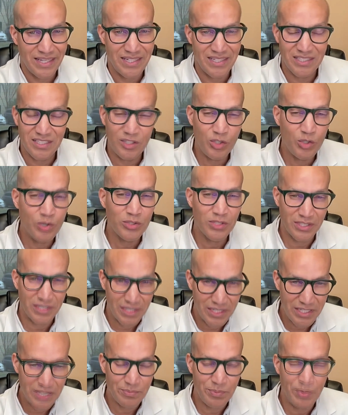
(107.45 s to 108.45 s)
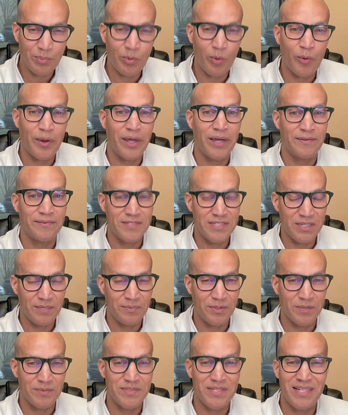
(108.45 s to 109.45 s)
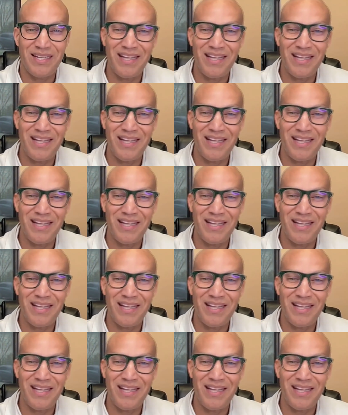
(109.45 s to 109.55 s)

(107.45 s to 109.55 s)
and usually these people will have symptoms and they